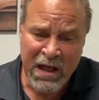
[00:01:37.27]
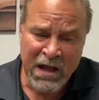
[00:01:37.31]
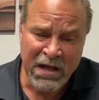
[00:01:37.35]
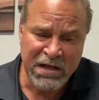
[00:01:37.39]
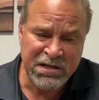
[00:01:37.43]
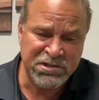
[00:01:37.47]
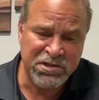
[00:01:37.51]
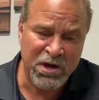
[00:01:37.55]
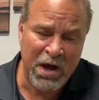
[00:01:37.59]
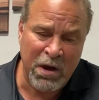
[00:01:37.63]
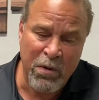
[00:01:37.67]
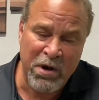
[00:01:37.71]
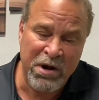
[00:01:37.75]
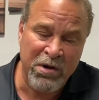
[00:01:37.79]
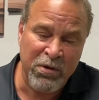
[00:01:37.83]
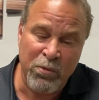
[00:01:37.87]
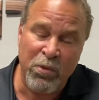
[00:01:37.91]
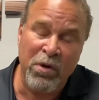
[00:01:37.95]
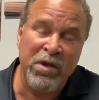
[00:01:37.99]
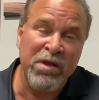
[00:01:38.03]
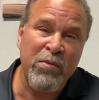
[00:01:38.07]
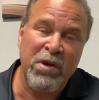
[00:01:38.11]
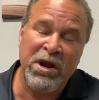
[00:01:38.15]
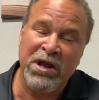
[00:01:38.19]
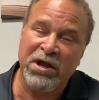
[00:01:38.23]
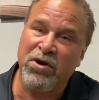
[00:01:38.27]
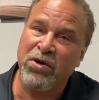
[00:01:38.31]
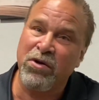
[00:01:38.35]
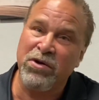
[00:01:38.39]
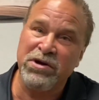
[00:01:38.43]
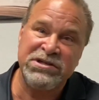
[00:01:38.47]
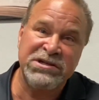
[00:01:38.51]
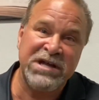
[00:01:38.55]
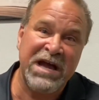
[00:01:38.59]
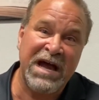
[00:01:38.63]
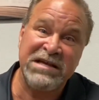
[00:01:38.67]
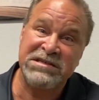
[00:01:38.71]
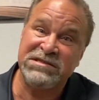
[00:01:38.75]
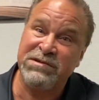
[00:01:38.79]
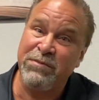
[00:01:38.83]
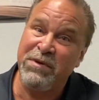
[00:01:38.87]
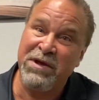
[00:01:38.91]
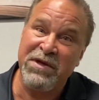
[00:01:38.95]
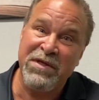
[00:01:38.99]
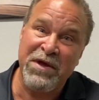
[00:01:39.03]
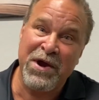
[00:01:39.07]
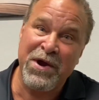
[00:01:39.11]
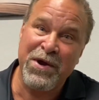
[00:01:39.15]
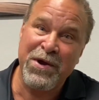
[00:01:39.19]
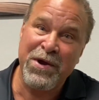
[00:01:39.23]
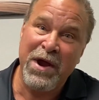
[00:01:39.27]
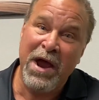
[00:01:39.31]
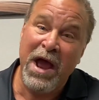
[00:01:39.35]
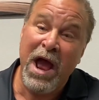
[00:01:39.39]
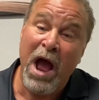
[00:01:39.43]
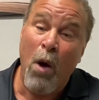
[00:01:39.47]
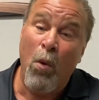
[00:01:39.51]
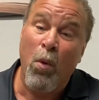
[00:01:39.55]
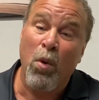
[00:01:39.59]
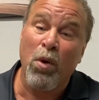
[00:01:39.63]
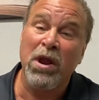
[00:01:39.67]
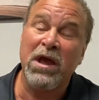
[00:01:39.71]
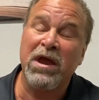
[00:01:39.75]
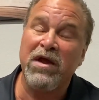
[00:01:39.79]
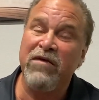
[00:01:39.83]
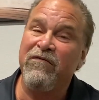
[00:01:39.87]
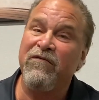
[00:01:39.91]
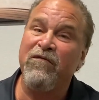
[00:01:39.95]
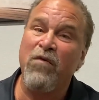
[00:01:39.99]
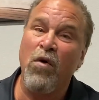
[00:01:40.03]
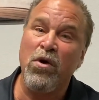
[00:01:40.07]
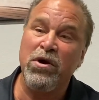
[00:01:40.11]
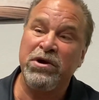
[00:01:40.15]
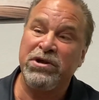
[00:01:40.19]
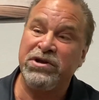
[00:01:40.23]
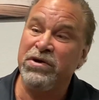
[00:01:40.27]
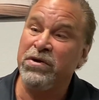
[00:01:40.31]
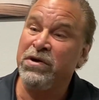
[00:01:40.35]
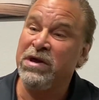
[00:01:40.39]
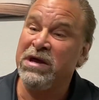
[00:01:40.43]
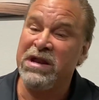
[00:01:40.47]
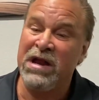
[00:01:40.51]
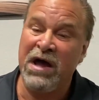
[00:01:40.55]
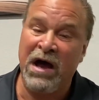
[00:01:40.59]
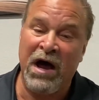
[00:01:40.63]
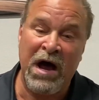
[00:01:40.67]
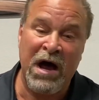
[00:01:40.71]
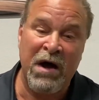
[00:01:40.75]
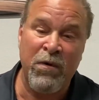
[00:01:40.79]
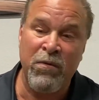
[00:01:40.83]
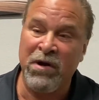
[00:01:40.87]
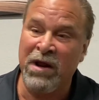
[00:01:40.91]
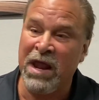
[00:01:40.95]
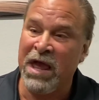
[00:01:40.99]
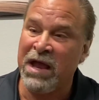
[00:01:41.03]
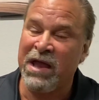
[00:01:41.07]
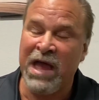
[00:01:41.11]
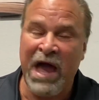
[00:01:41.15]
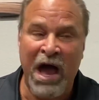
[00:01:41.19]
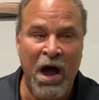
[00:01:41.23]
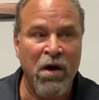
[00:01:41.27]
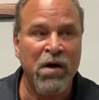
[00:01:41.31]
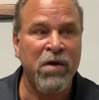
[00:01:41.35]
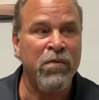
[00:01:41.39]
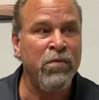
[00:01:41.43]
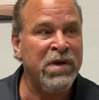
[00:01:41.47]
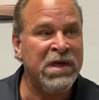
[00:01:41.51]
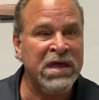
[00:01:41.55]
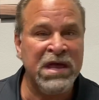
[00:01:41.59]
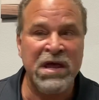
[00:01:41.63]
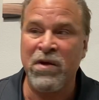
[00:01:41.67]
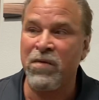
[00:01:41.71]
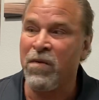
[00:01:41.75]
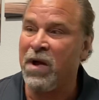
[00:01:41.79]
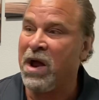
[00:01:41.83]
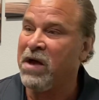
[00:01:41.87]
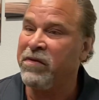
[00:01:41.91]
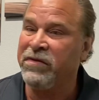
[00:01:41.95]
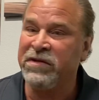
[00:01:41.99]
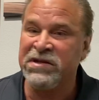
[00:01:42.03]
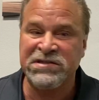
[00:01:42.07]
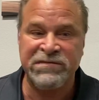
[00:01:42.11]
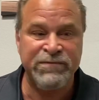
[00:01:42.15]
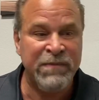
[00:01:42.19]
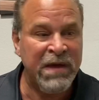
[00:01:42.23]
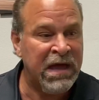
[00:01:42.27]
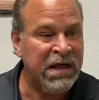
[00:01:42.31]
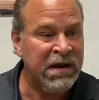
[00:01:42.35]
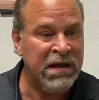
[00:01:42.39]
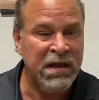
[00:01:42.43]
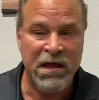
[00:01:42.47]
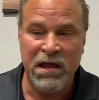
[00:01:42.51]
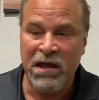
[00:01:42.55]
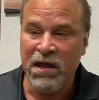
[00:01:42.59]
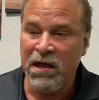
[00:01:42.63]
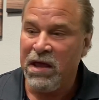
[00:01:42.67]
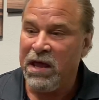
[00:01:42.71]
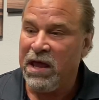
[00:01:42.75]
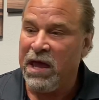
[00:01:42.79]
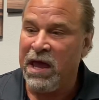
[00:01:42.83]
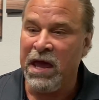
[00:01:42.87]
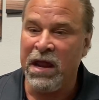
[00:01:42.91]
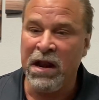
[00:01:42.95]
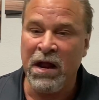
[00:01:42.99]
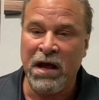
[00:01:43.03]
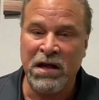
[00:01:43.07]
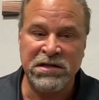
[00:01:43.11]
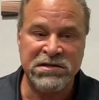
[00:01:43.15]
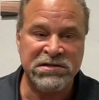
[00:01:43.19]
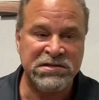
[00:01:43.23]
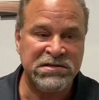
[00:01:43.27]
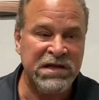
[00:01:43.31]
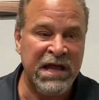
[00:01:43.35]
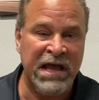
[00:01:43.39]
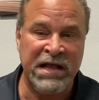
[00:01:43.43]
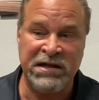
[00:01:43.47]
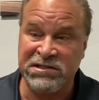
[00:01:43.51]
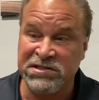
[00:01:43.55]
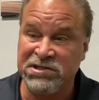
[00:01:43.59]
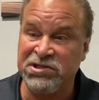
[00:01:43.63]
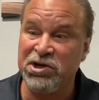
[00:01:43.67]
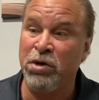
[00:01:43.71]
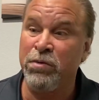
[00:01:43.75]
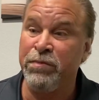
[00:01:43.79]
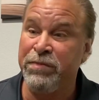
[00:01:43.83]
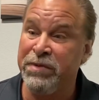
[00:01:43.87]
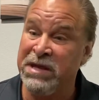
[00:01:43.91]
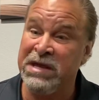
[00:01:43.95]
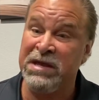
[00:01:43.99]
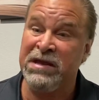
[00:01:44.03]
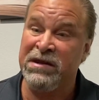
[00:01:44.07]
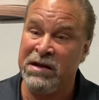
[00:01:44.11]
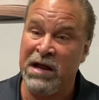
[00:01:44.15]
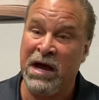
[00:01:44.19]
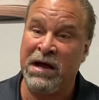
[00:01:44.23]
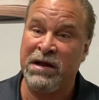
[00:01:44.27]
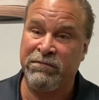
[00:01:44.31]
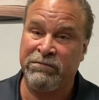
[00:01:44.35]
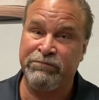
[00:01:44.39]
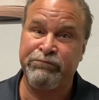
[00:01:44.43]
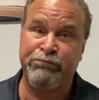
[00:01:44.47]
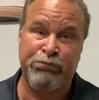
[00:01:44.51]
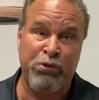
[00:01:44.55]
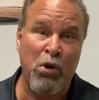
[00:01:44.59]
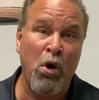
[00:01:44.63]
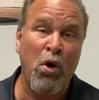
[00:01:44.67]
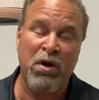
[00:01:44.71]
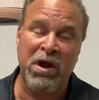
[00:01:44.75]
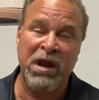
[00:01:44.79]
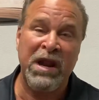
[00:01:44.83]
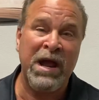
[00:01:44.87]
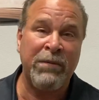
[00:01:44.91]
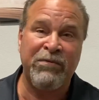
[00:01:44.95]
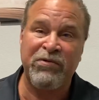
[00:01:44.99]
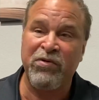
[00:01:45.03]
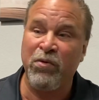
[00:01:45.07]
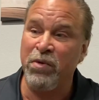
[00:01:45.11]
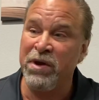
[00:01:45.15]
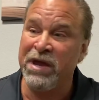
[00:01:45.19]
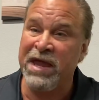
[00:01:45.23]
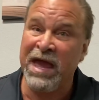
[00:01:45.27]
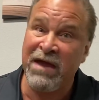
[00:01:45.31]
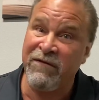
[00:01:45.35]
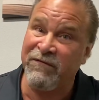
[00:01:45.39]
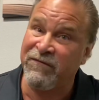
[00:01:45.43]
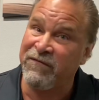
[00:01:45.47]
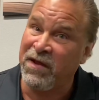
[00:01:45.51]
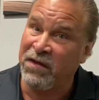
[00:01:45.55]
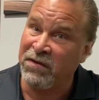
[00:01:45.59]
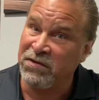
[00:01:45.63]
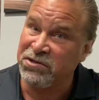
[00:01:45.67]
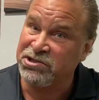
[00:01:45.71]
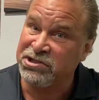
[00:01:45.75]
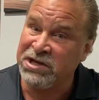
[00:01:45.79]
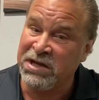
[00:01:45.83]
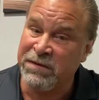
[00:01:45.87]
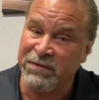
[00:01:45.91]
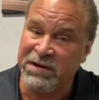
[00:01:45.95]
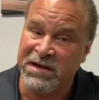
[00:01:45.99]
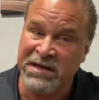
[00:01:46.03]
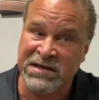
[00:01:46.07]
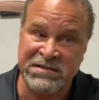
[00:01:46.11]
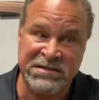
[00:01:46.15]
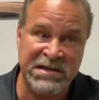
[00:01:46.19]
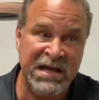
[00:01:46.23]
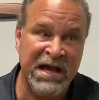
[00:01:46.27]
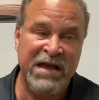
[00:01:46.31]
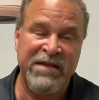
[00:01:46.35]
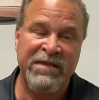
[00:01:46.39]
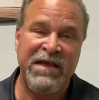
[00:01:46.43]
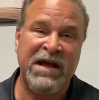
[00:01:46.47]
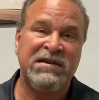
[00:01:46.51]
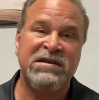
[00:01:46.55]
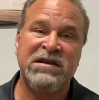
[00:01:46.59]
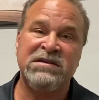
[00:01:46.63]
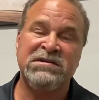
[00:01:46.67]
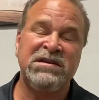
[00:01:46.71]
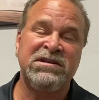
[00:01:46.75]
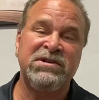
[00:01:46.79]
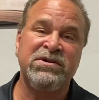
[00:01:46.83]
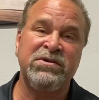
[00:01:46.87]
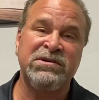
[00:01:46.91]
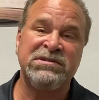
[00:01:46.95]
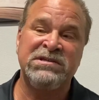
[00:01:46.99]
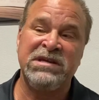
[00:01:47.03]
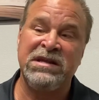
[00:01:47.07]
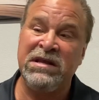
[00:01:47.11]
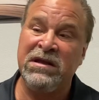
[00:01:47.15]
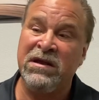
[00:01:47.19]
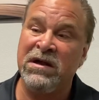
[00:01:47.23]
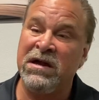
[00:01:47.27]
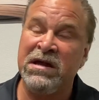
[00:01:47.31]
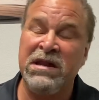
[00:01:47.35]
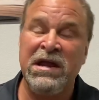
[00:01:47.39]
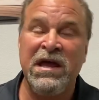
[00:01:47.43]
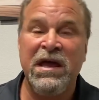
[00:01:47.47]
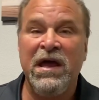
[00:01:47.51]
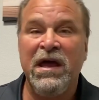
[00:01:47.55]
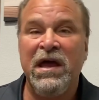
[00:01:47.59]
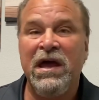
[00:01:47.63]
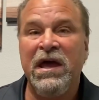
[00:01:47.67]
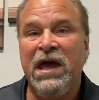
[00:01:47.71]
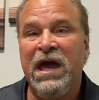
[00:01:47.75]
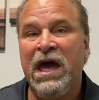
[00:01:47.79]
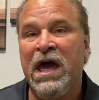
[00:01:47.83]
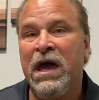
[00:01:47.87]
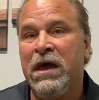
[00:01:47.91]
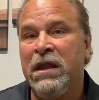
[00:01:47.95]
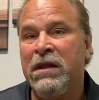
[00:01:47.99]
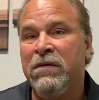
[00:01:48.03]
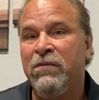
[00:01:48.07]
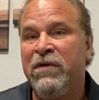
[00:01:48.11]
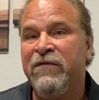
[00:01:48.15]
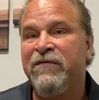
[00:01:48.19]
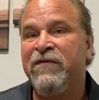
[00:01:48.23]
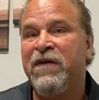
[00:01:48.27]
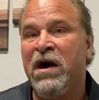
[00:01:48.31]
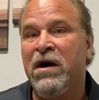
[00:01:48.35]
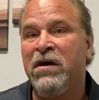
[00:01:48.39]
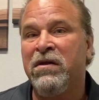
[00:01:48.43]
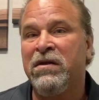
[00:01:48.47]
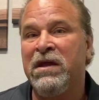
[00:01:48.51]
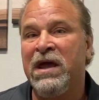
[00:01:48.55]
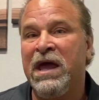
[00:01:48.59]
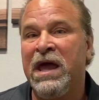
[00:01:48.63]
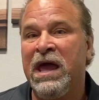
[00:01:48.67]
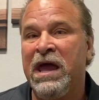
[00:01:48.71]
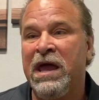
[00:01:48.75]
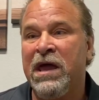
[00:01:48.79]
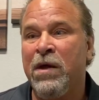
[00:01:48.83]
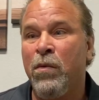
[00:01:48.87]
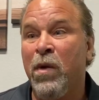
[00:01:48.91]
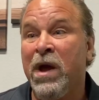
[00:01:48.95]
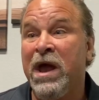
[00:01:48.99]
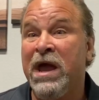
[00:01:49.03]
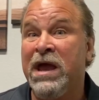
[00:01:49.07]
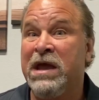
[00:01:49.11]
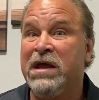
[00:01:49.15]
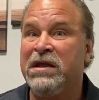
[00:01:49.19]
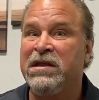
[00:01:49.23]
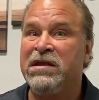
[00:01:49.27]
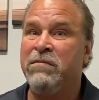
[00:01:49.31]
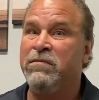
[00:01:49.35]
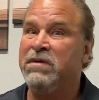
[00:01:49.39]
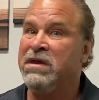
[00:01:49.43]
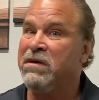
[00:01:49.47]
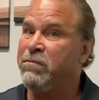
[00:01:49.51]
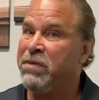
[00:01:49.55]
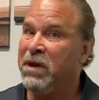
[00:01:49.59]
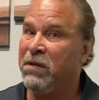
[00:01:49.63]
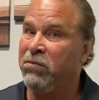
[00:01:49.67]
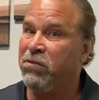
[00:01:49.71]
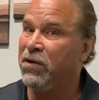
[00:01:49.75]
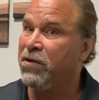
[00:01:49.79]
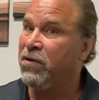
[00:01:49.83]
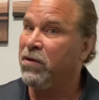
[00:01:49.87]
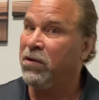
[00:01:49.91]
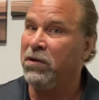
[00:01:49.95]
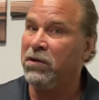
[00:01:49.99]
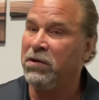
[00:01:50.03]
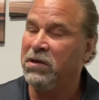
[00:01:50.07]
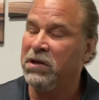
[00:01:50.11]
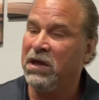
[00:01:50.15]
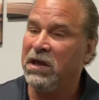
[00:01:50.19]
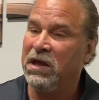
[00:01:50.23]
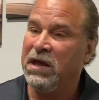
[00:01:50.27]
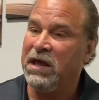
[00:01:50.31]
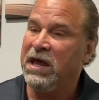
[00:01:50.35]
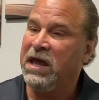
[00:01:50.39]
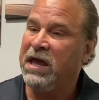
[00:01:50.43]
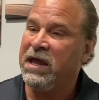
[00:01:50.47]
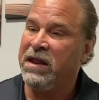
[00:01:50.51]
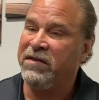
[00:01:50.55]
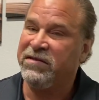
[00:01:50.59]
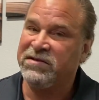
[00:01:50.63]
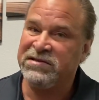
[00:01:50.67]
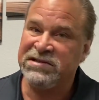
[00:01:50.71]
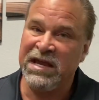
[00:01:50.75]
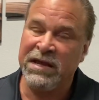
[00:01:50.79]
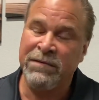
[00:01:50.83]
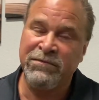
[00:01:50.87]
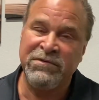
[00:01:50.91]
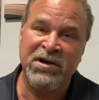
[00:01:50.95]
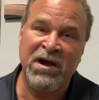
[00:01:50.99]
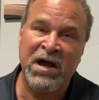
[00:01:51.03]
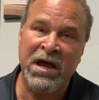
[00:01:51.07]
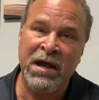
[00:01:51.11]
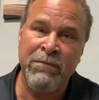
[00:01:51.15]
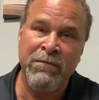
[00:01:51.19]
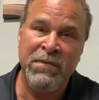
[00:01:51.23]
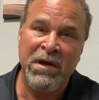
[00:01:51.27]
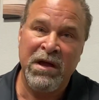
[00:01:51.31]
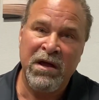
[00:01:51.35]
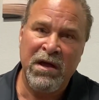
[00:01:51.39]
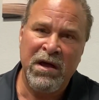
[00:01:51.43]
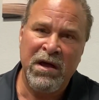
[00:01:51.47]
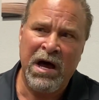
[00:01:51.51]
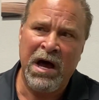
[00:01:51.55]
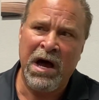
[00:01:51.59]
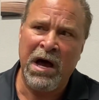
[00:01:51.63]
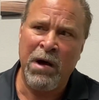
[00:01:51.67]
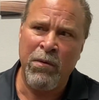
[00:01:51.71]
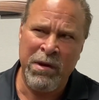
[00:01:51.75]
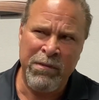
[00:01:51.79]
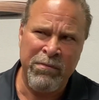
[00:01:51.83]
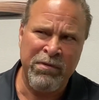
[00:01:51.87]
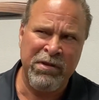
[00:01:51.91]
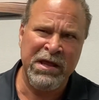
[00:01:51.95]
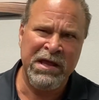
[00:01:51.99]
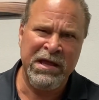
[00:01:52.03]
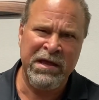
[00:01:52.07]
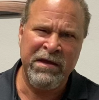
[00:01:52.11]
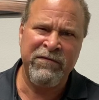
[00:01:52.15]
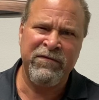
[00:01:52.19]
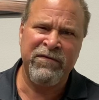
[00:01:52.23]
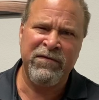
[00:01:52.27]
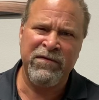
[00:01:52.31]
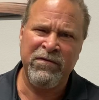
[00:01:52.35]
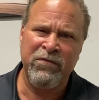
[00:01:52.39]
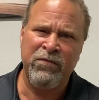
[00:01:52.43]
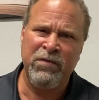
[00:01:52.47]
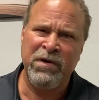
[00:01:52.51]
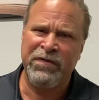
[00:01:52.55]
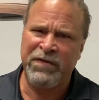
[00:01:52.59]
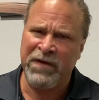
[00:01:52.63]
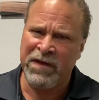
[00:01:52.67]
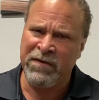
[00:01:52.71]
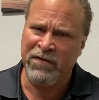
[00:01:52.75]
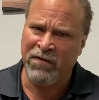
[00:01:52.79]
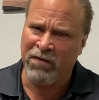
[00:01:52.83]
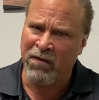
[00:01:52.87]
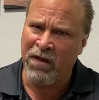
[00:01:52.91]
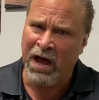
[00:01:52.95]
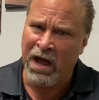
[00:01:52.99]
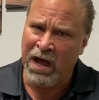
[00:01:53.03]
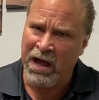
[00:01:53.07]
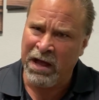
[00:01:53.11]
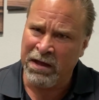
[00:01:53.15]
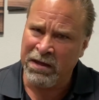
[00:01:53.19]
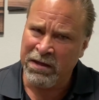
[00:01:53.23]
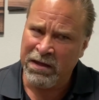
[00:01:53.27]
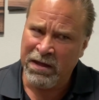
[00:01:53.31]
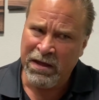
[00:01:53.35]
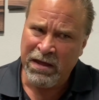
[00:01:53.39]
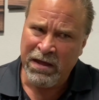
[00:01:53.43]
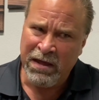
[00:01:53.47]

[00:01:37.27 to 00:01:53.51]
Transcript: So I really want to encourage you guys to be there. We're looking forward to it. We're like, how can we get around this, man? And and still be not broken up where we can't fellowship, because that doesn't do us any good. And we found a way to be biblical, and at the same time, we believe within the law.